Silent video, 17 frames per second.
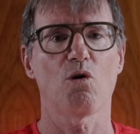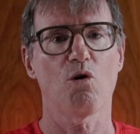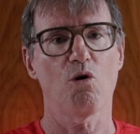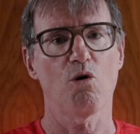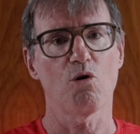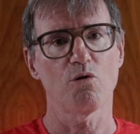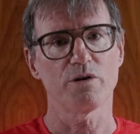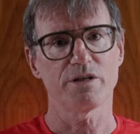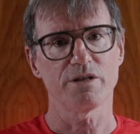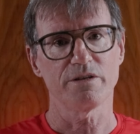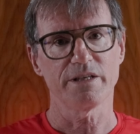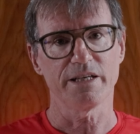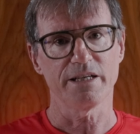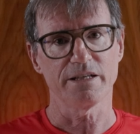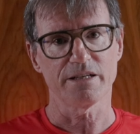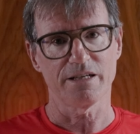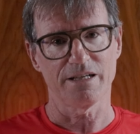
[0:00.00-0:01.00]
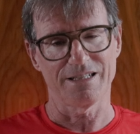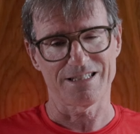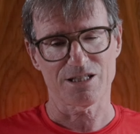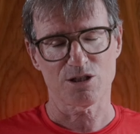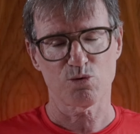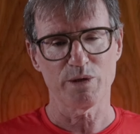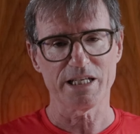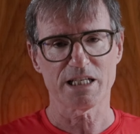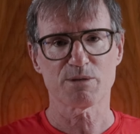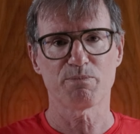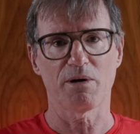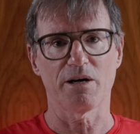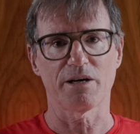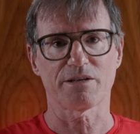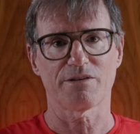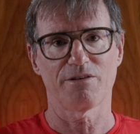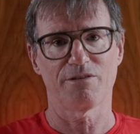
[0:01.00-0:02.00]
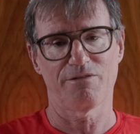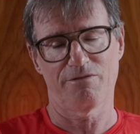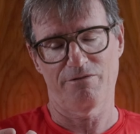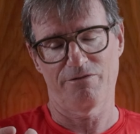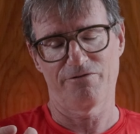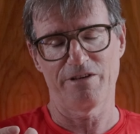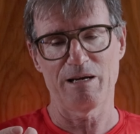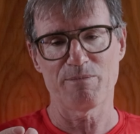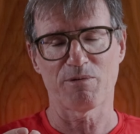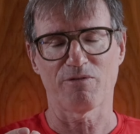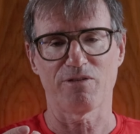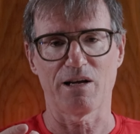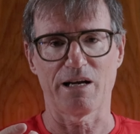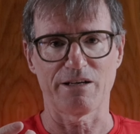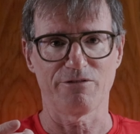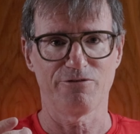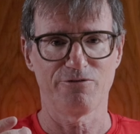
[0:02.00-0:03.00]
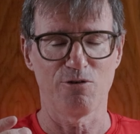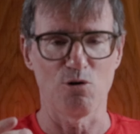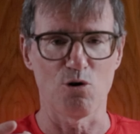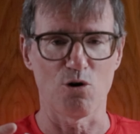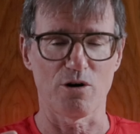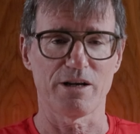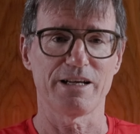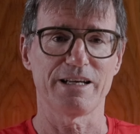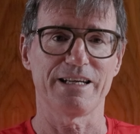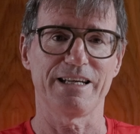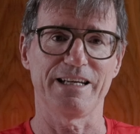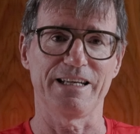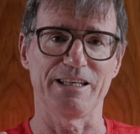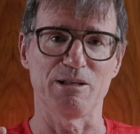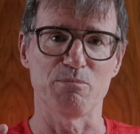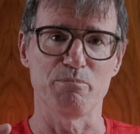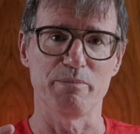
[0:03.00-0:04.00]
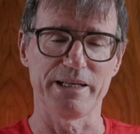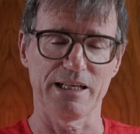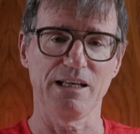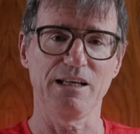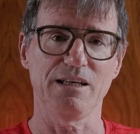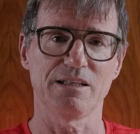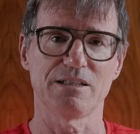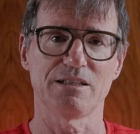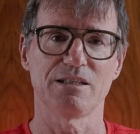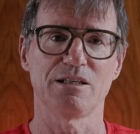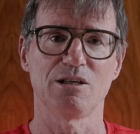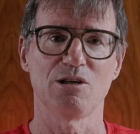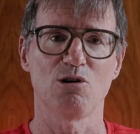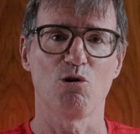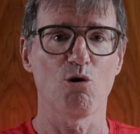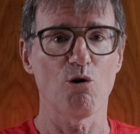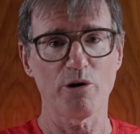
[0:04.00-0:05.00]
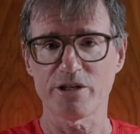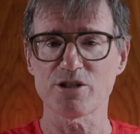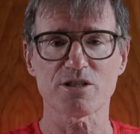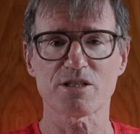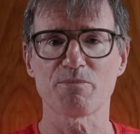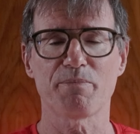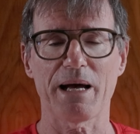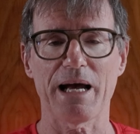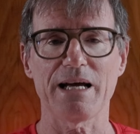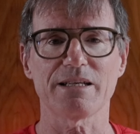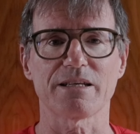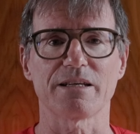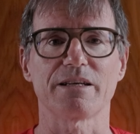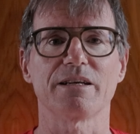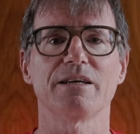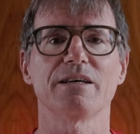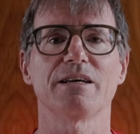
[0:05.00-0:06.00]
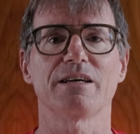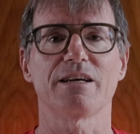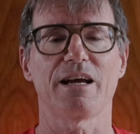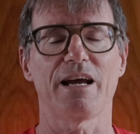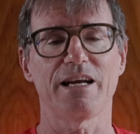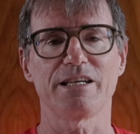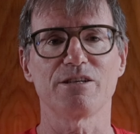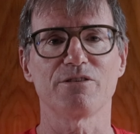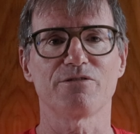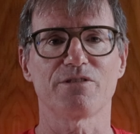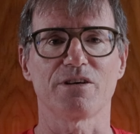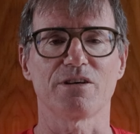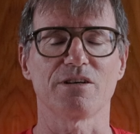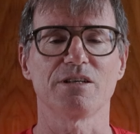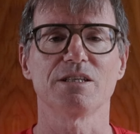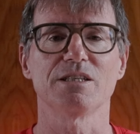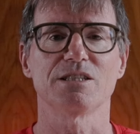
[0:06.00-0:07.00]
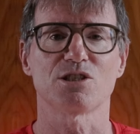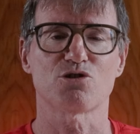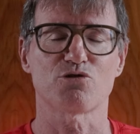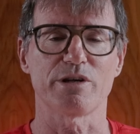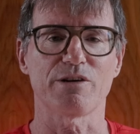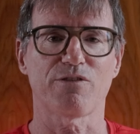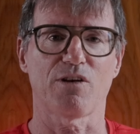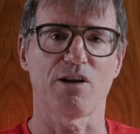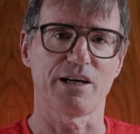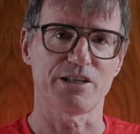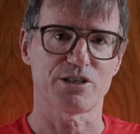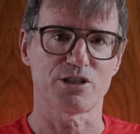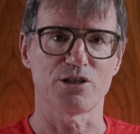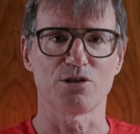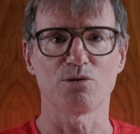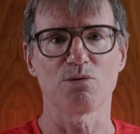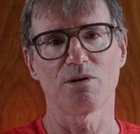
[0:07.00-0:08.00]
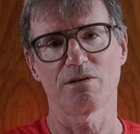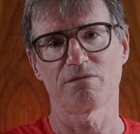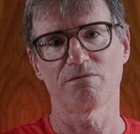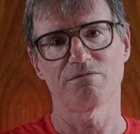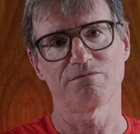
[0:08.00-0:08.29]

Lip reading: Or do you need a sweet spot Vaporfly 4 in the middle? Or can you just abandon any of the Streakfly 2,